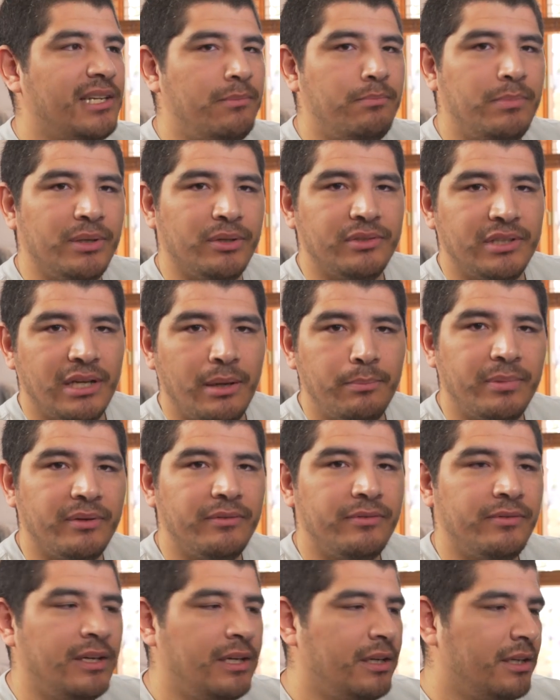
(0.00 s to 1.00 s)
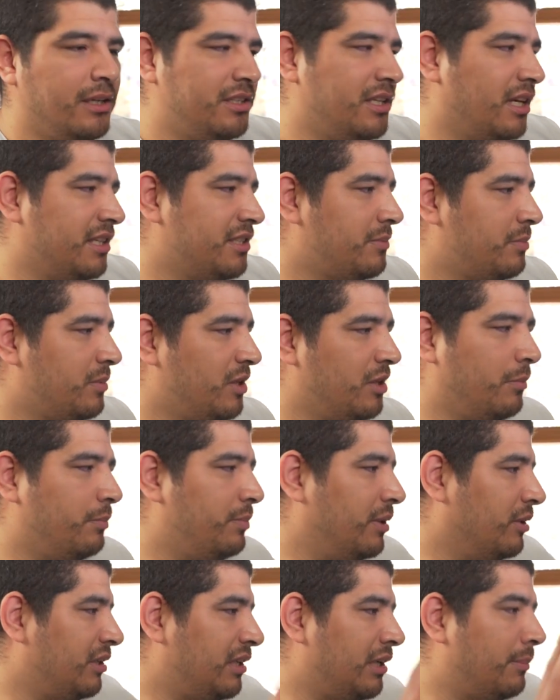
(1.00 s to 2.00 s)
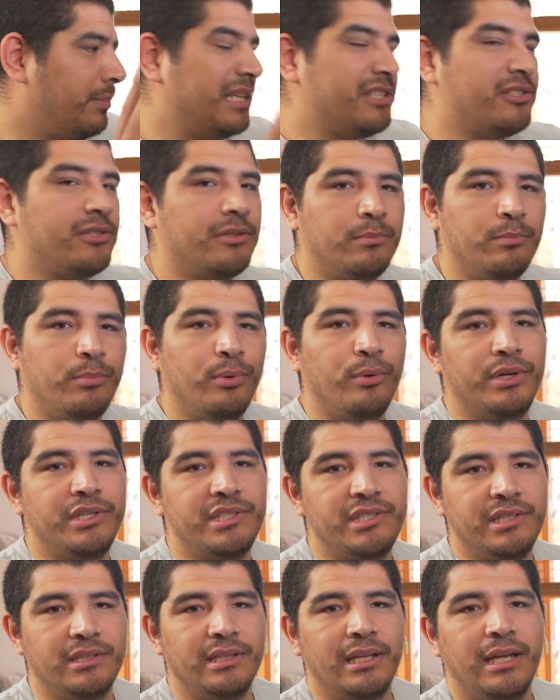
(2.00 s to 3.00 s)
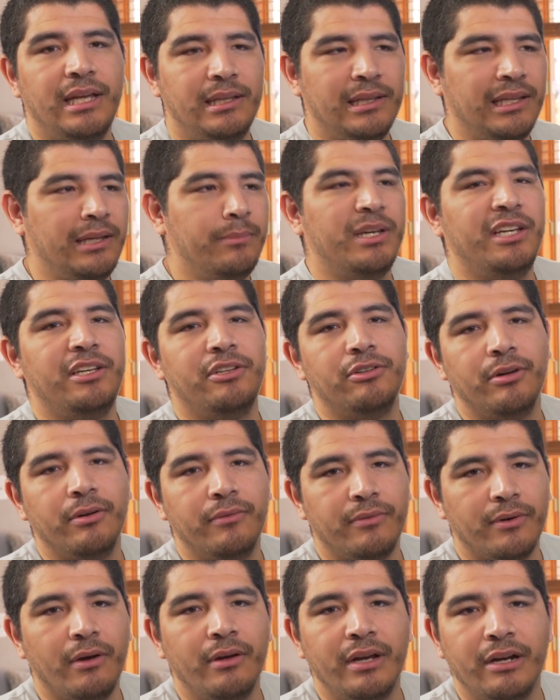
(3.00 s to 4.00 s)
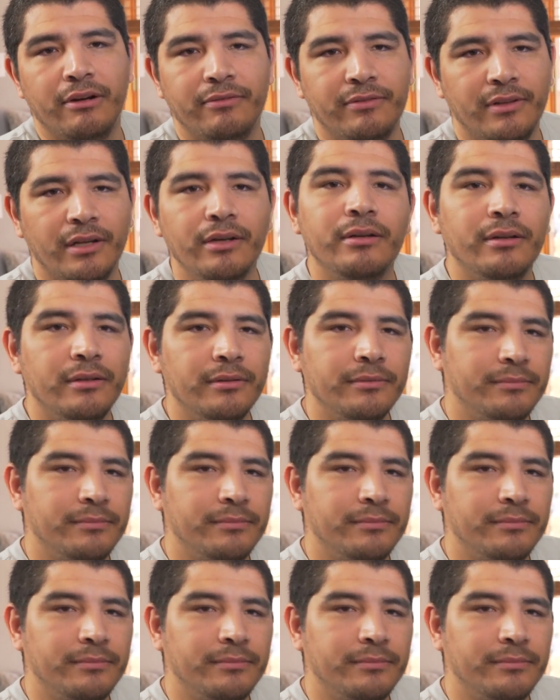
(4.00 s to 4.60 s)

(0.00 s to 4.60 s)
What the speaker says: any buildup of dust, you know, building up at certain points and limiting your overall airflow.